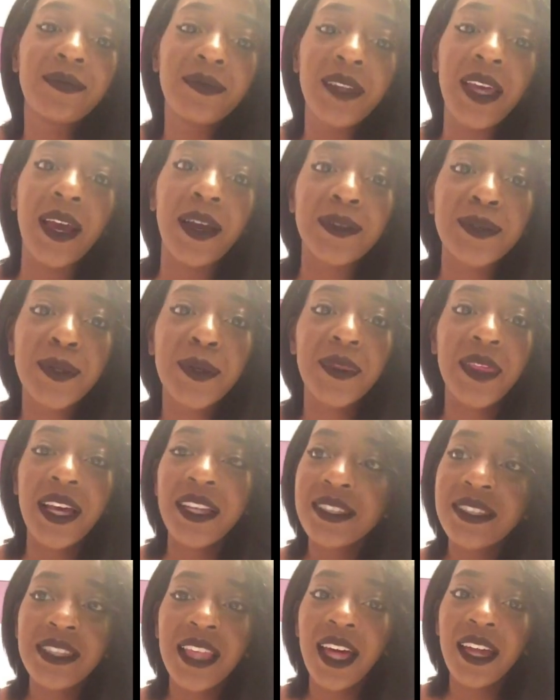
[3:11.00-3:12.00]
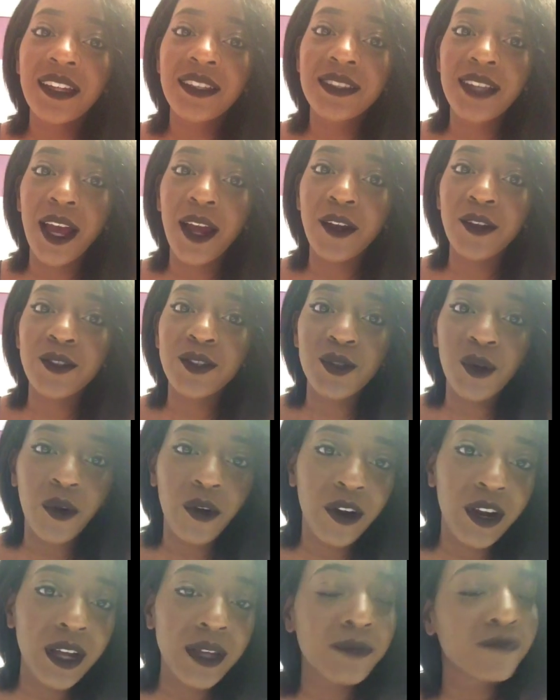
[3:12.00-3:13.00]
Yeah, so that's that entire
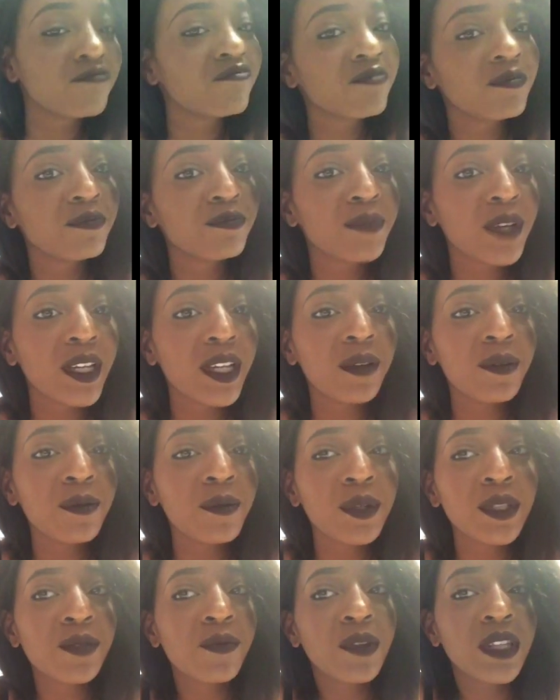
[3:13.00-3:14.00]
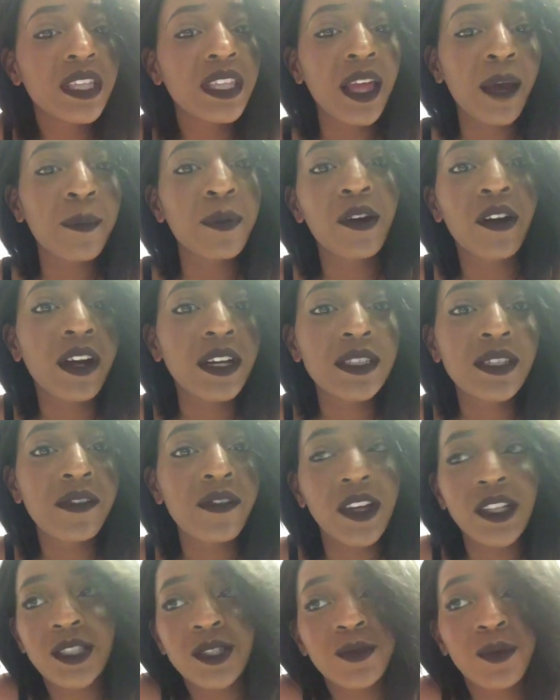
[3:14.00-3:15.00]
story. It wasn't really that
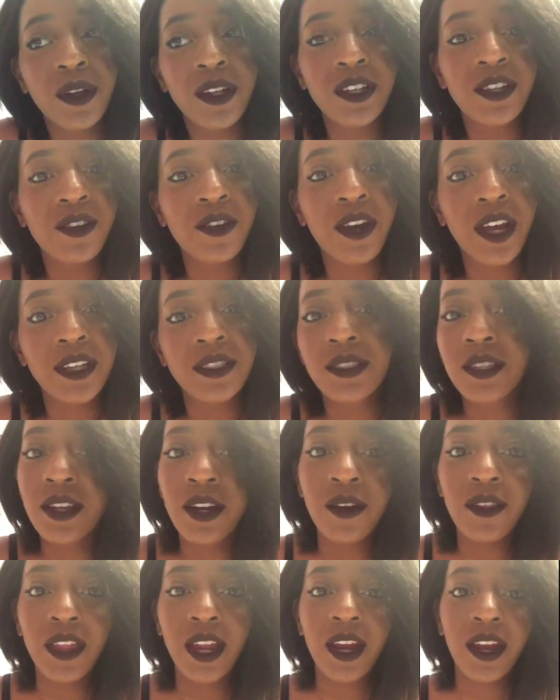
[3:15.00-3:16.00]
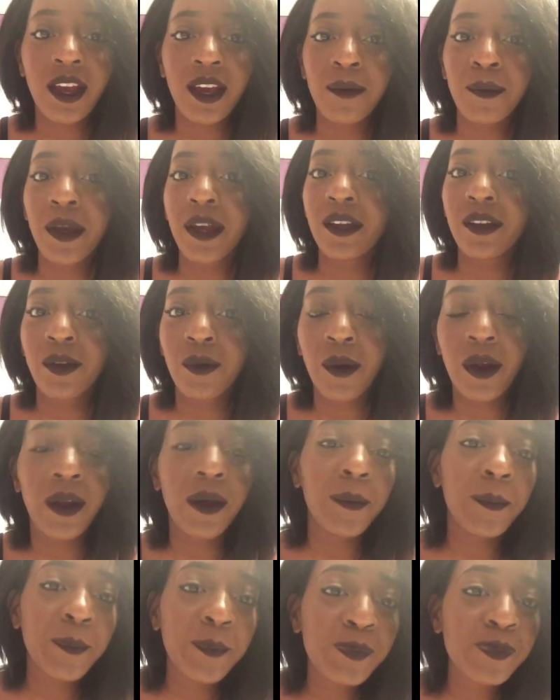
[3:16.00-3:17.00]
progressive. I just wanted you guys to know that I cut my underwear
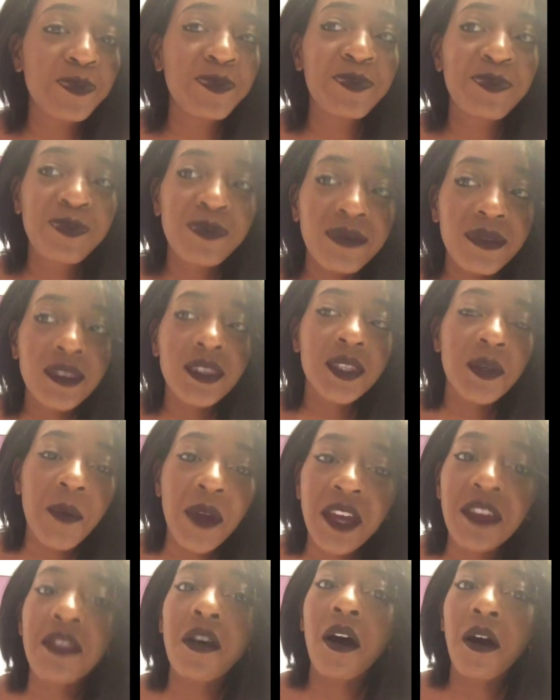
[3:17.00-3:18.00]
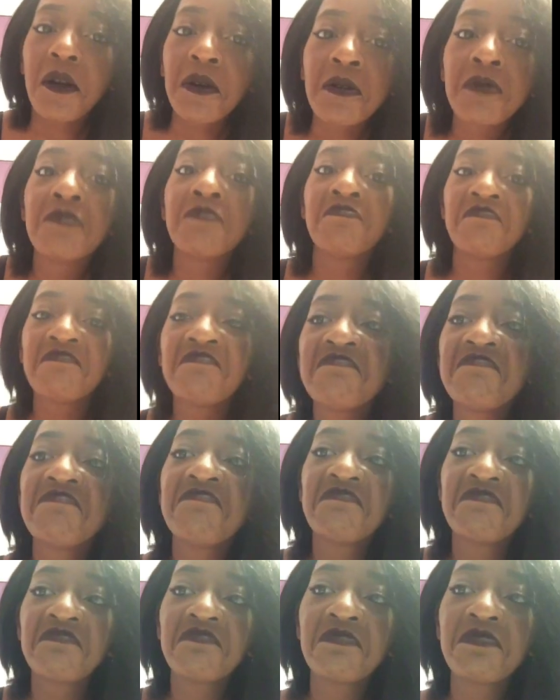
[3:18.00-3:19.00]
out to make a thong.
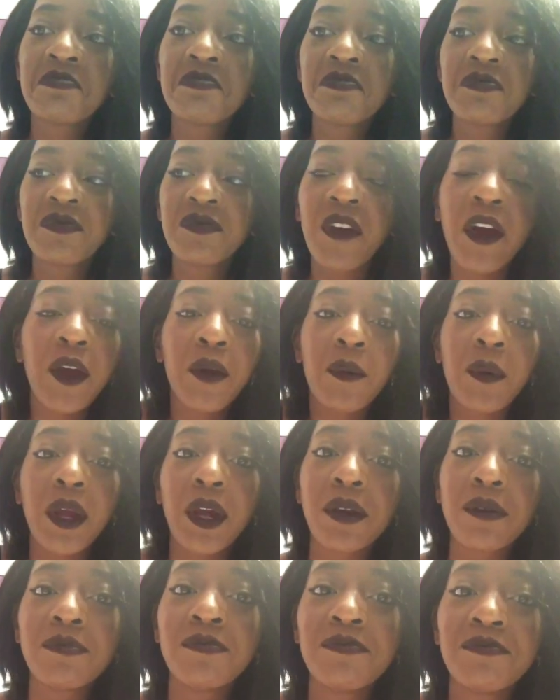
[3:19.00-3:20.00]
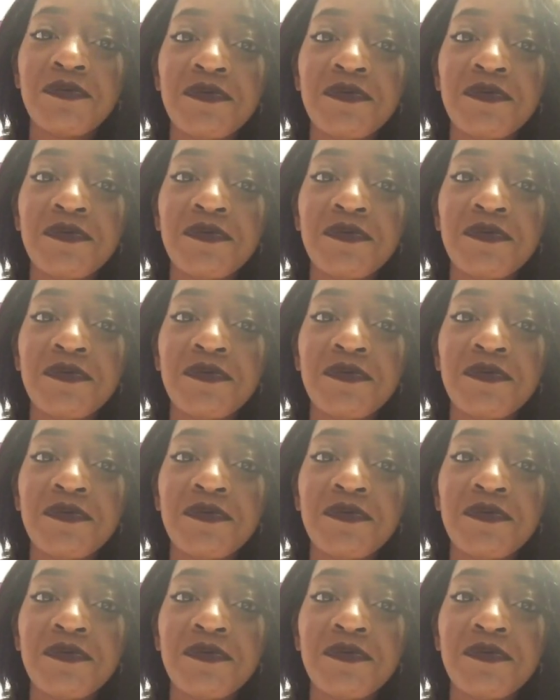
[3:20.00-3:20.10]
Very weird.